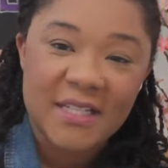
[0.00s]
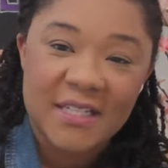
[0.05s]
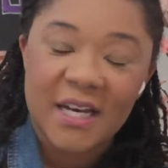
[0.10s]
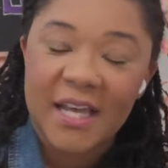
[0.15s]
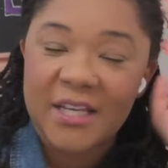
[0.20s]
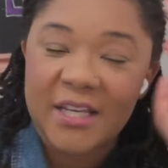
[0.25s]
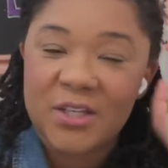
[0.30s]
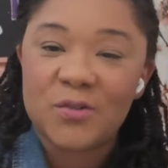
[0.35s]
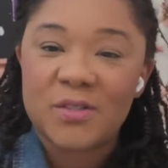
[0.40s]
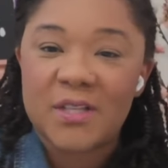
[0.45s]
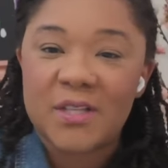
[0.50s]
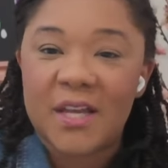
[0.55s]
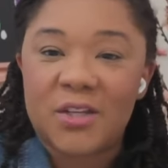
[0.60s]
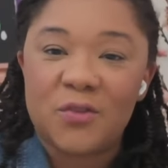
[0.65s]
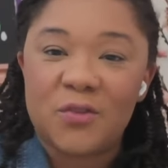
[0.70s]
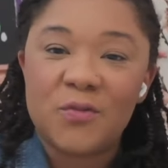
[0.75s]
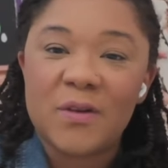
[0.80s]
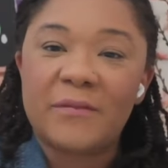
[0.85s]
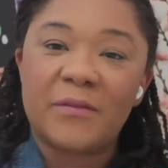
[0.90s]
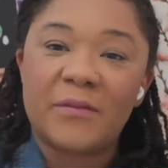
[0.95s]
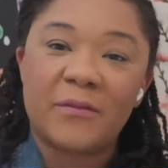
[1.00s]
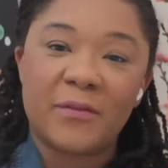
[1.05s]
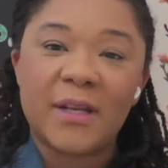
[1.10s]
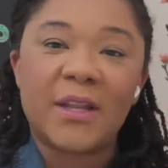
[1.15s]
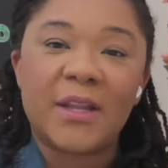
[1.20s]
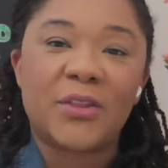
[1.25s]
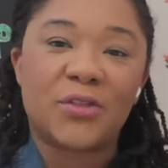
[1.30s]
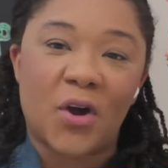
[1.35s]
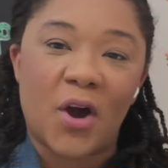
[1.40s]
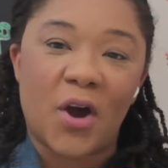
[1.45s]
like you said, you never
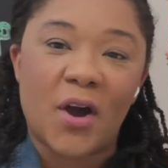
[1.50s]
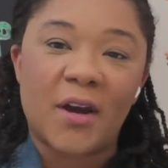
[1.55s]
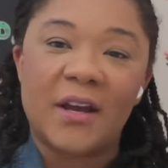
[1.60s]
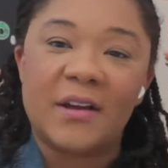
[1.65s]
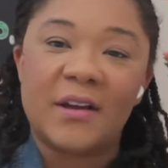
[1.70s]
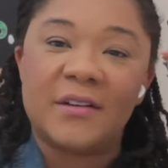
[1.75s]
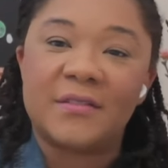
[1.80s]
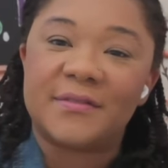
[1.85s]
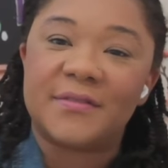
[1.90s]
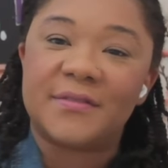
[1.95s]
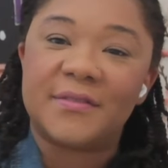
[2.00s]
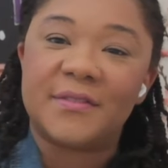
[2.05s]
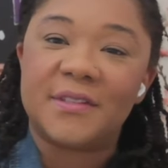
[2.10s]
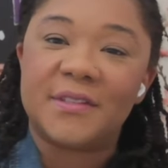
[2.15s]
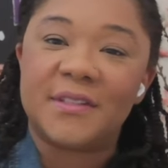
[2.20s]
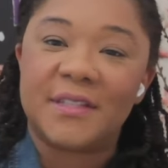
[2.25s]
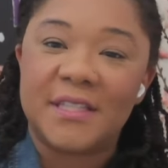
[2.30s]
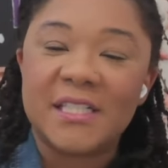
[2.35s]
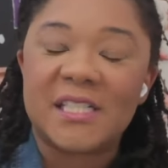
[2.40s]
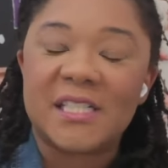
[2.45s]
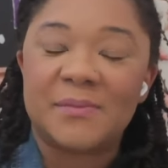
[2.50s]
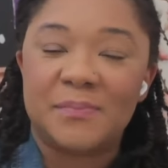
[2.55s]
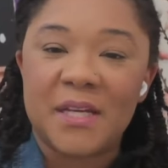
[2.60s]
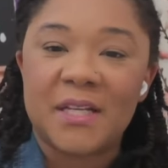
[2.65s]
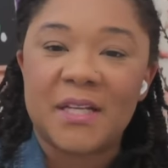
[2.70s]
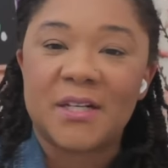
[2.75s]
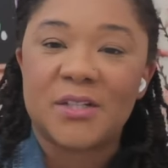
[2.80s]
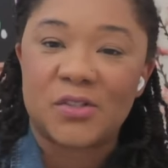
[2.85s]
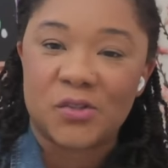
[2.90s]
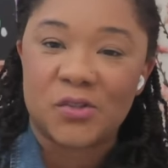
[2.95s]
really thought of this
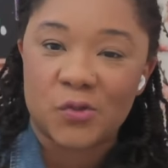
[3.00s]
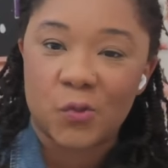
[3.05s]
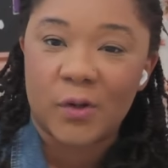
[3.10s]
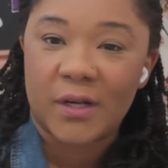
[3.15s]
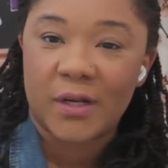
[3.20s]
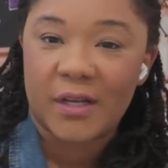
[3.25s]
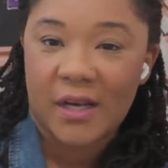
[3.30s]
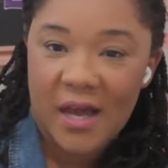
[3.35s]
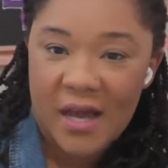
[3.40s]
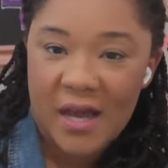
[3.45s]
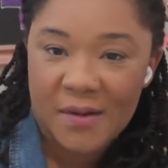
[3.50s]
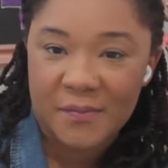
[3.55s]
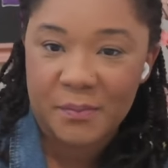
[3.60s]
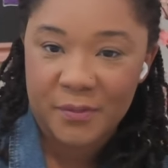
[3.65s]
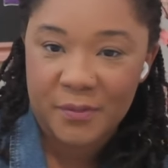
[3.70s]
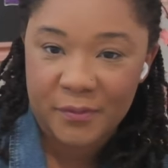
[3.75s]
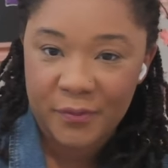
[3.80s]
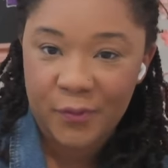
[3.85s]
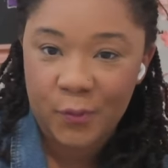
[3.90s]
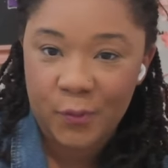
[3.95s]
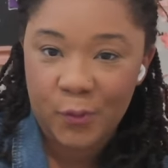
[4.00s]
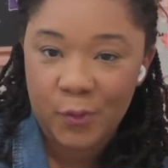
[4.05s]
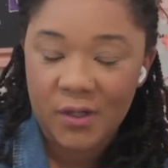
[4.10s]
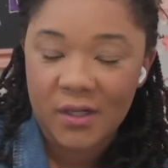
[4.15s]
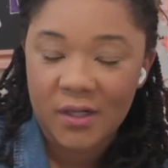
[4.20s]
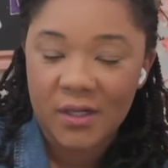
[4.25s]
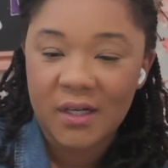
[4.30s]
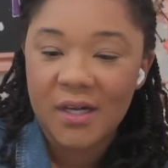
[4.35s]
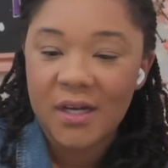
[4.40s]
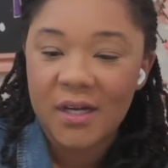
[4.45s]
being a mm-hmm. storyline mm-hmm.
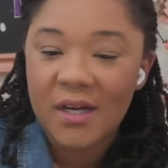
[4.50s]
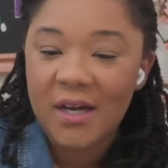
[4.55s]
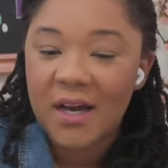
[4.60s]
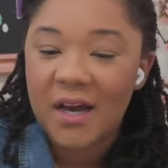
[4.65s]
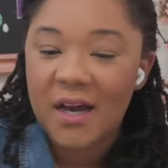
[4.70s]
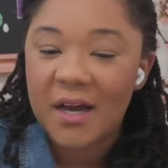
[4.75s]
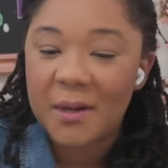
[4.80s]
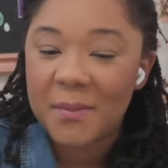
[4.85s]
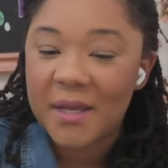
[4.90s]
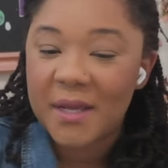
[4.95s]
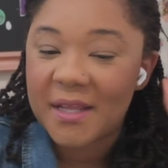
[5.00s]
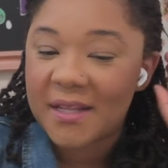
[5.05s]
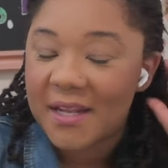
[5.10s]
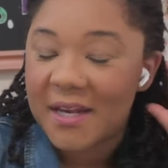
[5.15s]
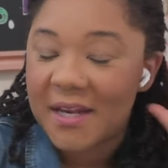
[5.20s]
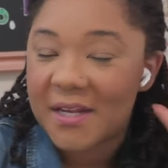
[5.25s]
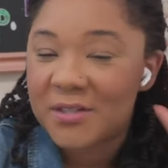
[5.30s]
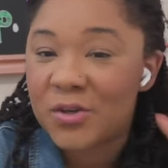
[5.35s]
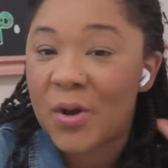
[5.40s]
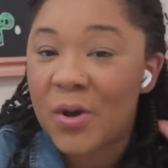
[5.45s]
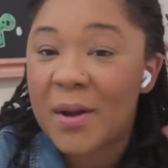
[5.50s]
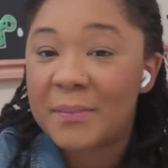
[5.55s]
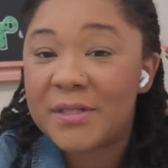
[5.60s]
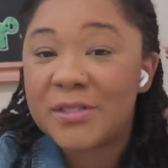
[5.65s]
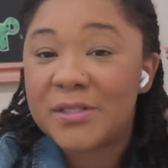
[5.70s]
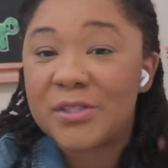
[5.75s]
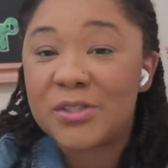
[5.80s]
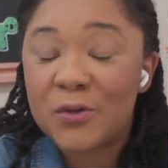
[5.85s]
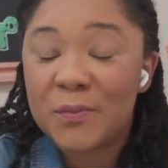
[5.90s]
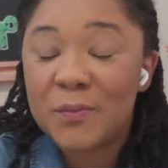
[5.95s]
before. Um, and then, so I'm
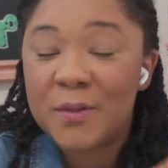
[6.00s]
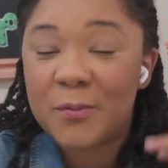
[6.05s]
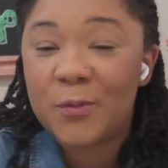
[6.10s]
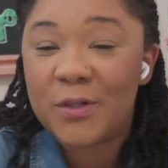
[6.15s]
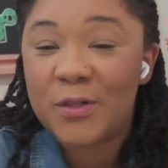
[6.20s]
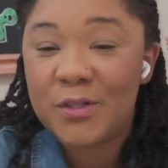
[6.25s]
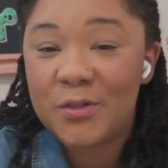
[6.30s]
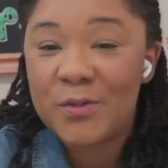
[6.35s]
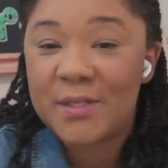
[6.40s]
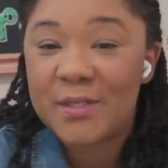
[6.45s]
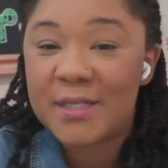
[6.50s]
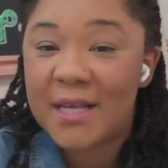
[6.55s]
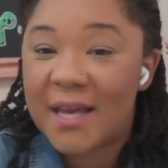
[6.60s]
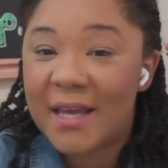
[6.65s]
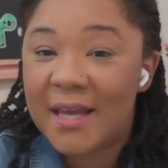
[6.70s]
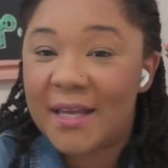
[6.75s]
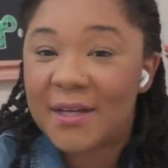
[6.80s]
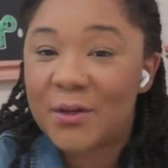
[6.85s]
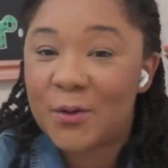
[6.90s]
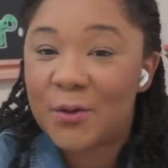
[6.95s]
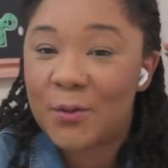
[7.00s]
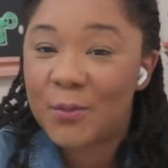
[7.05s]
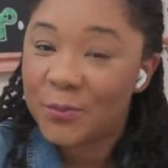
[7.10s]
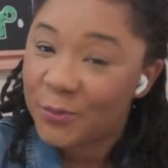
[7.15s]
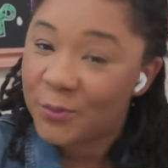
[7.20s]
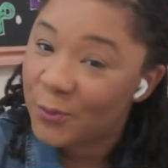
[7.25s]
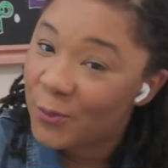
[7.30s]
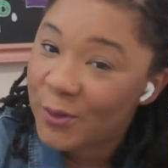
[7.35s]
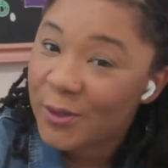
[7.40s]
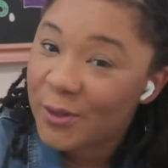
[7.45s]
assuming when you said
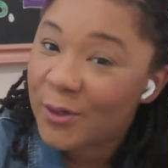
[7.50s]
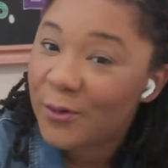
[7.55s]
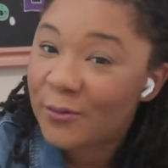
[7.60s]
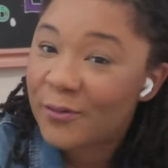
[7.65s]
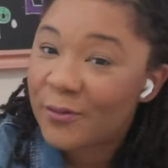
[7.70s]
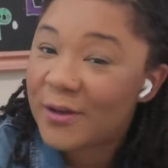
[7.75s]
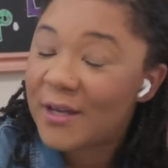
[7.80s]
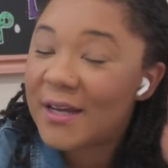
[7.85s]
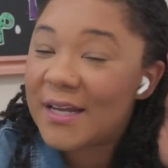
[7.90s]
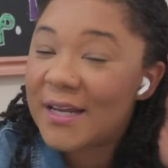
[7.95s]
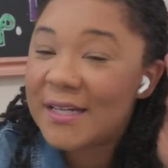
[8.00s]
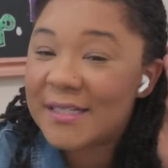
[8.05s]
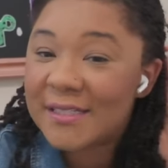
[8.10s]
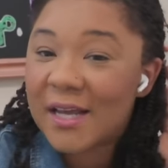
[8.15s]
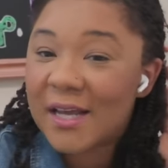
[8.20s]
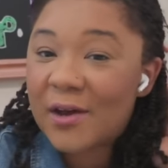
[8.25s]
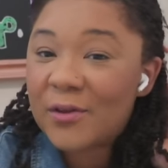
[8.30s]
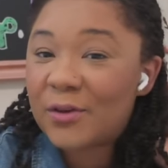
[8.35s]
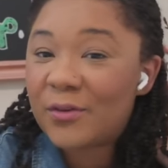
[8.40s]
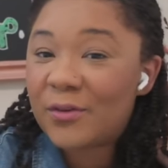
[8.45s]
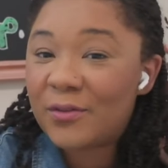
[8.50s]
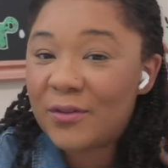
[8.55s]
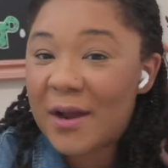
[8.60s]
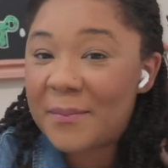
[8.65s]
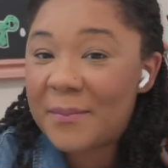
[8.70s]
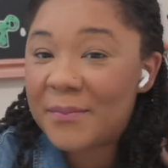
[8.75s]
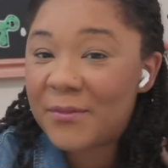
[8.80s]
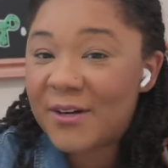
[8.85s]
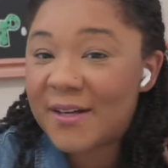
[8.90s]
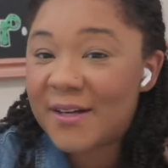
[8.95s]
North Korea and South Korea,
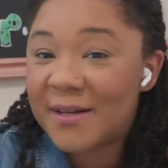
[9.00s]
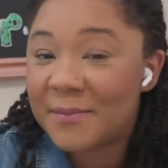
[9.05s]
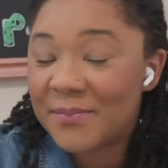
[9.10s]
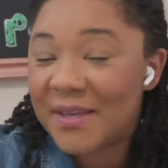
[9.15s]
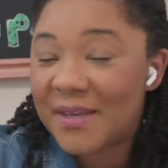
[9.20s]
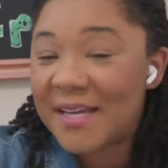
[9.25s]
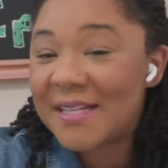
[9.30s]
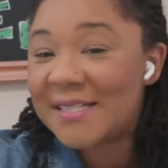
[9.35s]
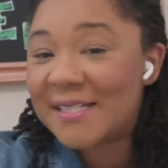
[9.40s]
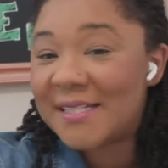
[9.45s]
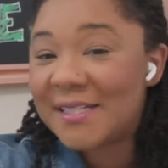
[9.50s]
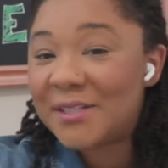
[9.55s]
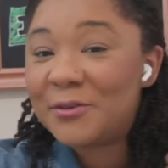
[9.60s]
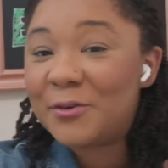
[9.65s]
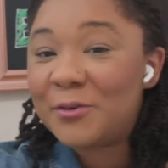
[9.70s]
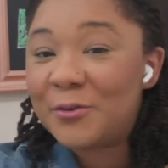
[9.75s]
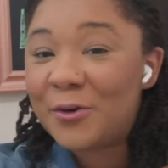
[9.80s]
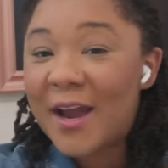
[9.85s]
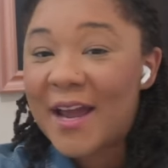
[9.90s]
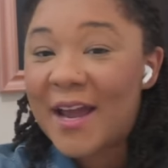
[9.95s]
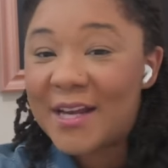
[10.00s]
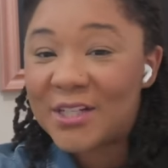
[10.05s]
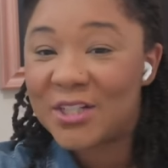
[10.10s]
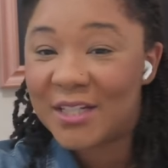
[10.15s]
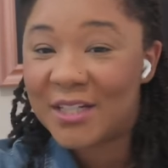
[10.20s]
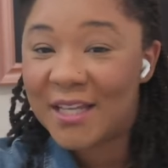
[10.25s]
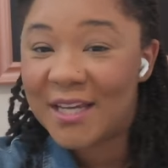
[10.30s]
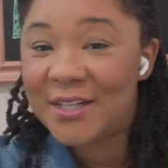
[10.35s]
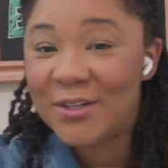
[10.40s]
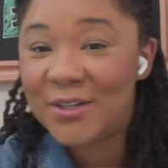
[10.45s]
I'm, I'm guessing Crash
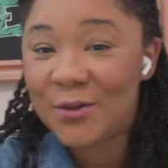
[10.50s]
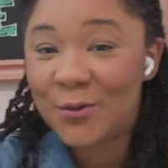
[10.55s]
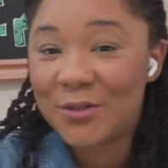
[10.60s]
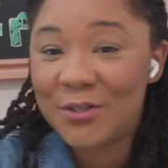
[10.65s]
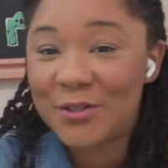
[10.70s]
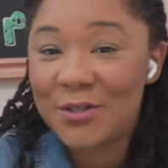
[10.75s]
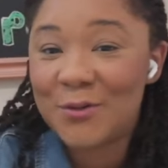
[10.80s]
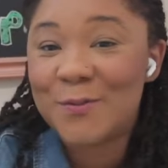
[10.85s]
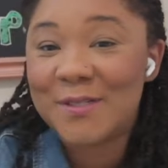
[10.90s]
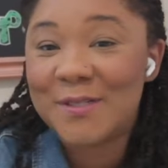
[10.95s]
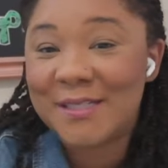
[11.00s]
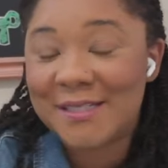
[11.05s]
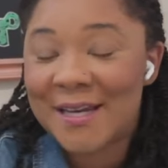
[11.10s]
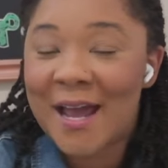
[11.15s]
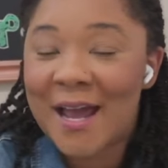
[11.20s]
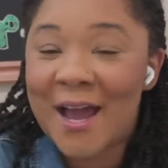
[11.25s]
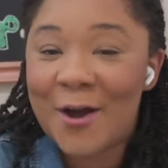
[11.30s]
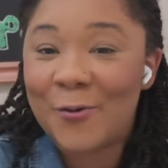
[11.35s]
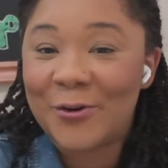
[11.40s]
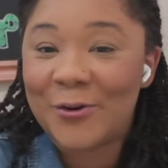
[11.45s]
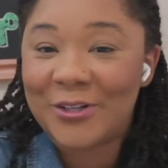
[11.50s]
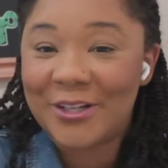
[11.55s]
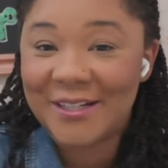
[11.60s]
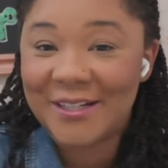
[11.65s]
Landing on You was not on your